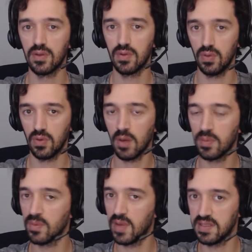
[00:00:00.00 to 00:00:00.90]
to
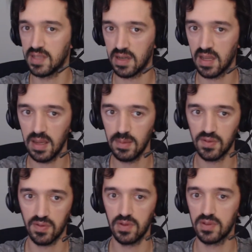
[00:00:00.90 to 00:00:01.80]
optimize their games
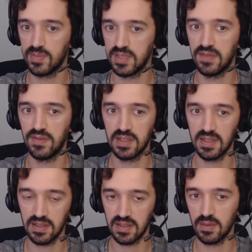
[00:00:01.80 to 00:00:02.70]
for specific
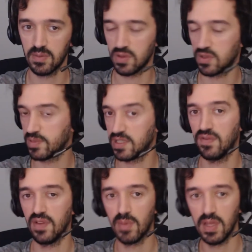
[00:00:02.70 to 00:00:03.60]
systems or
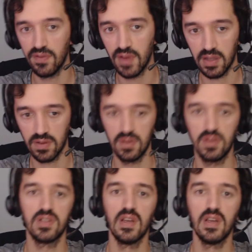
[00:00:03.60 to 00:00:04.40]
specific manufacturers.